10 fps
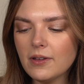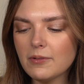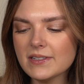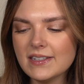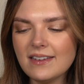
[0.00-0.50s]
It
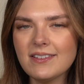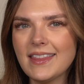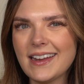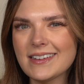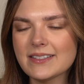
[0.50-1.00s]
wasn't even
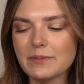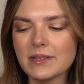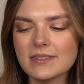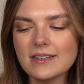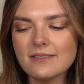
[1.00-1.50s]
that
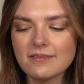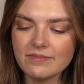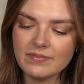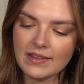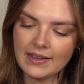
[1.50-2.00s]
expensive.
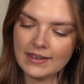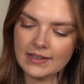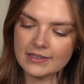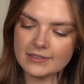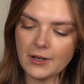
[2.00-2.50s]

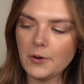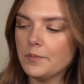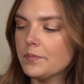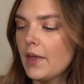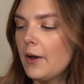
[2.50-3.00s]
So
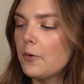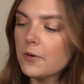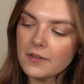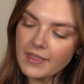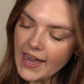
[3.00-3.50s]
I
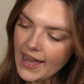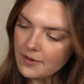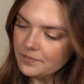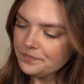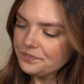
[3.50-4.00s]
ordered that